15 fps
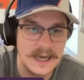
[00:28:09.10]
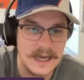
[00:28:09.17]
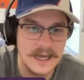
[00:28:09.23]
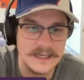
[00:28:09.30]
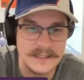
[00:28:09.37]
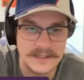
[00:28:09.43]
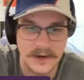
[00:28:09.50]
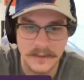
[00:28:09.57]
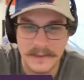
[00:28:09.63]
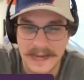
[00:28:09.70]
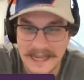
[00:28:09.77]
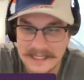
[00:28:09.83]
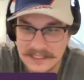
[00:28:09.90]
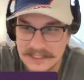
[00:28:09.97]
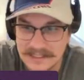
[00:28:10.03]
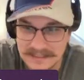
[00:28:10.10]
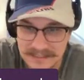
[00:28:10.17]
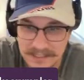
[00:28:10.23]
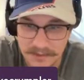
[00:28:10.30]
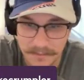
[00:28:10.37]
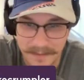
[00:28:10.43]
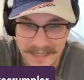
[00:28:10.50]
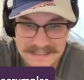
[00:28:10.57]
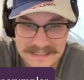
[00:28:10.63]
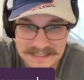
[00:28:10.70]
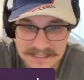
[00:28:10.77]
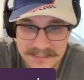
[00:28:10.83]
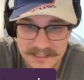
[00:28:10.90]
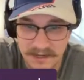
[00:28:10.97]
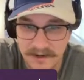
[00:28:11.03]
determination to steal
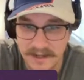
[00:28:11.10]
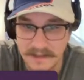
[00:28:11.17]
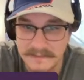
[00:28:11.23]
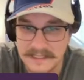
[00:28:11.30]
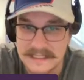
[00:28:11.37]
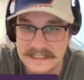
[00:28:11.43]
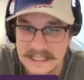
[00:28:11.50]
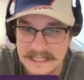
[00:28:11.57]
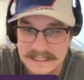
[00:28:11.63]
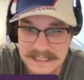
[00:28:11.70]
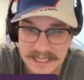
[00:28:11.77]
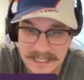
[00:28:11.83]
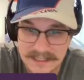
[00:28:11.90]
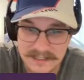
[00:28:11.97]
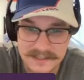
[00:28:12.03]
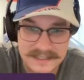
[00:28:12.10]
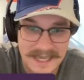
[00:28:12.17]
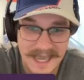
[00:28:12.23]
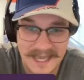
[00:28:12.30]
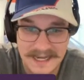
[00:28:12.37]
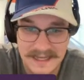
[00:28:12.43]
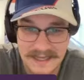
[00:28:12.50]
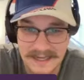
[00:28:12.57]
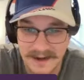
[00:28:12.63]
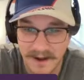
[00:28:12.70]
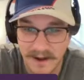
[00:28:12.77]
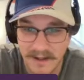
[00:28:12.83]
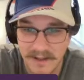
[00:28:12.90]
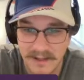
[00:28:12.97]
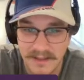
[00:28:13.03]
bases. He's already up to 6. He had just 10 in
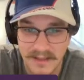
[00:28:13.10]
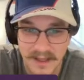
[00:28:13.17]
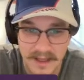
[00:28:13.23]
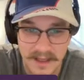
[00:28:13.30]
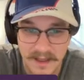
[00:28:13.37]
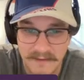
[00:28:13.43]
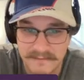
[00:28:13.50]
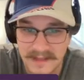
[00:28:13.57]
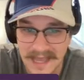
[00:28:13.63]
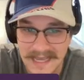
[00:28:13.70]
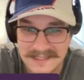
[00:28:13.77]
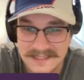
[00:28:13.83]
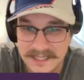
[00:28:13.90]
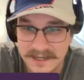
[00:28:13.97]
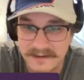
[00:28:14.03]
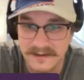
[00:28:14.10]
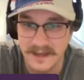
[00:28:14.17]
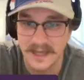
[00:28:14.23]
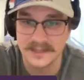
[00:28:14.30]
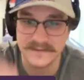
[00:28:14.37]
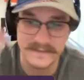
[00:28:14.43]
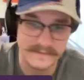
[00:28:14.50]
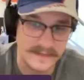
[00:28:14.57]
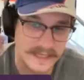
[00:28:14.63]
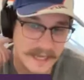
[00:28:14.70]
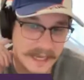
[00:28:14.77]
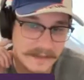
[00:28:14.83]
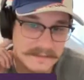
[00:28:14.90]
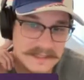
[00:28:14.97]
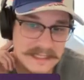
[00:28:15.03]
all of last year in 150
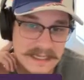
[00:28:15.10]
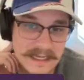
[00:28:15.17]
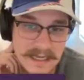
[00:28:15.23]
games.